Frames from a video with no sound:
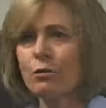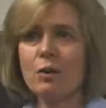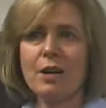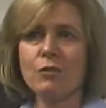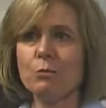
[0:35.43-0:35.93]

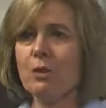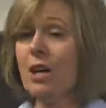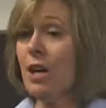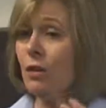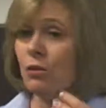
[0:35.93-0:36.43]
we have to be
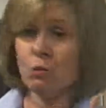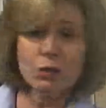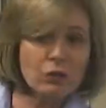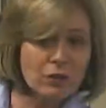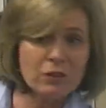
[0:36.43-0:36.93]

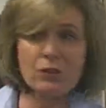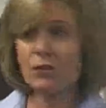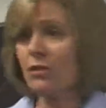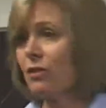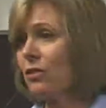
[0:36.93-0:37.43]
switching
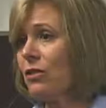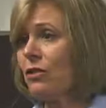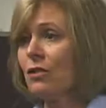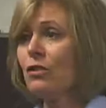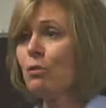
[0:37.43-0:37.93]

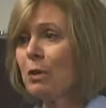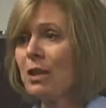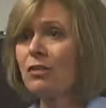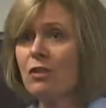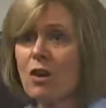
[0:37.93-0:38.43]
distances and
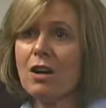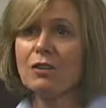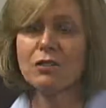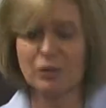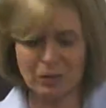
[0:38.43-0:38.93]
space
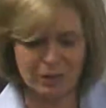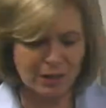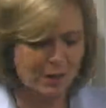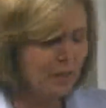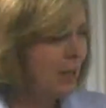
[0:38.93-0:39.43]
constantly.